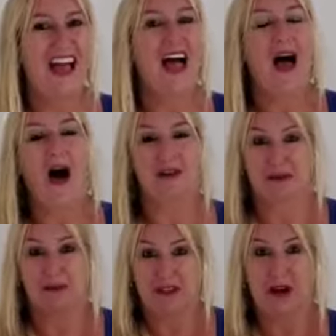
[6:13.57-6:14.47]
Some
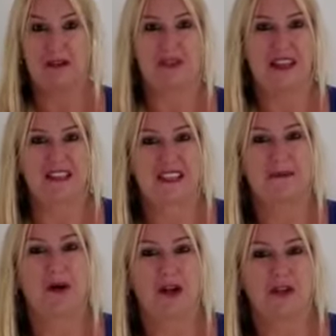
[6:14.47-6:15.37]
of the other things in
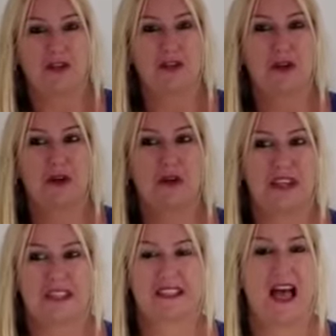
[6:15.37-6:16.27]
Module 2
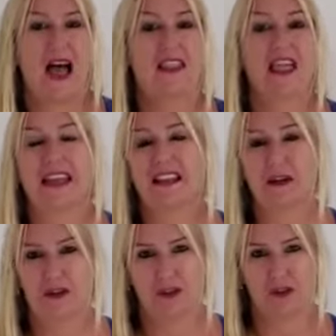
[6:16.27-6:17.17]
is
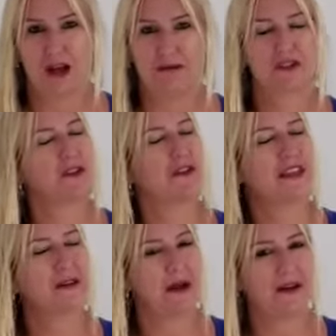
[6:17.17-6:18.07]
likelihood to travel. So
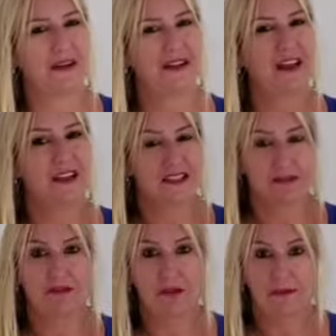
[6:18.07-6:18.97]
think about it. Some
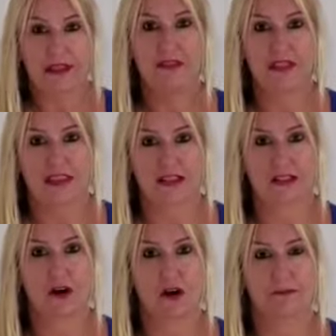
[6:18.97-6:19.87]
of the main things
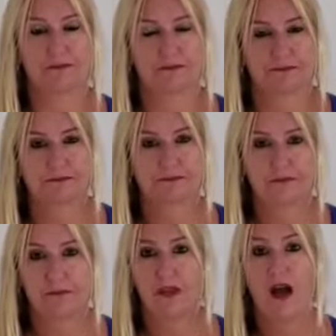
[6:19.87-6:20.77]
are
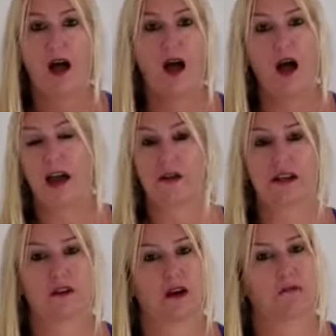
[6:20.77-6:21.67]
higher
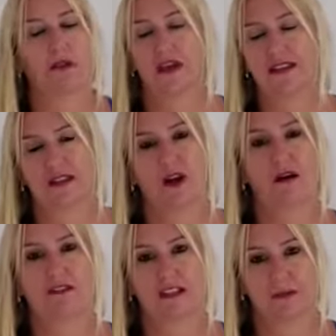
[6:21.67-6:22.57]
income. Well, that's an
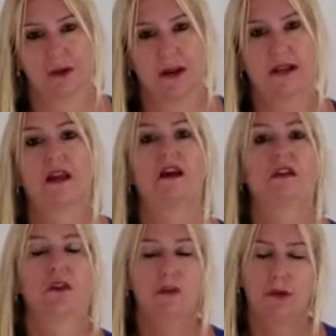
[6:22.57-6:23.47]
obvious one, right?
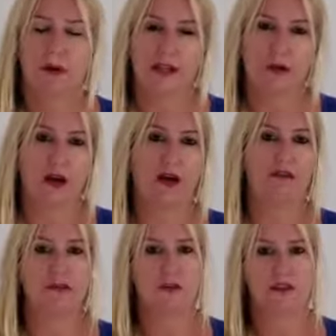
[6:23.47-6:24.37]
The more money you have,
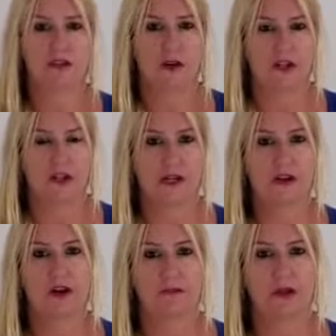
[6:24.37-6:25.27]
the more discretionary
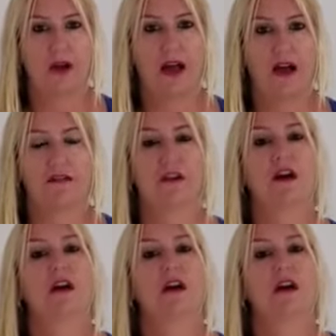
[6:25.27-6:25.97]
income you have,